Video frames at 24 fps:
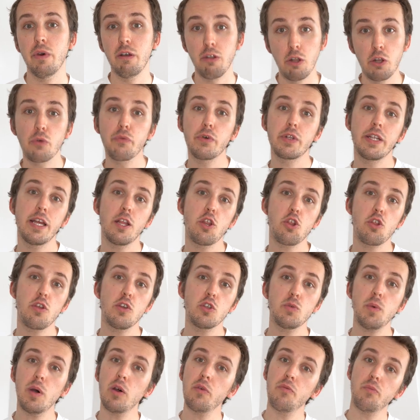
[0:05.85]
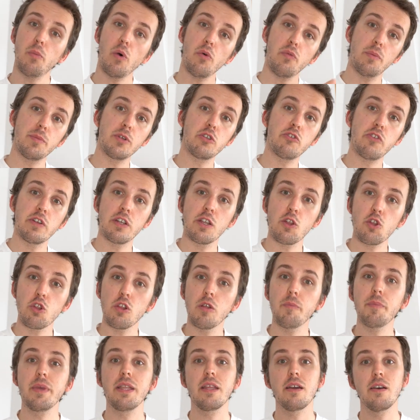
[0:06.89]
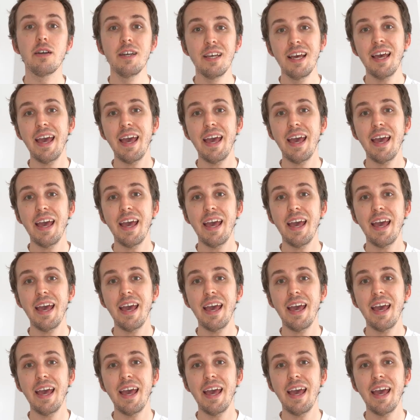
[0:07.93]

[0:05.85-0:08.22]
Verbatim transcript: a lot of attention as well, both from the traditional media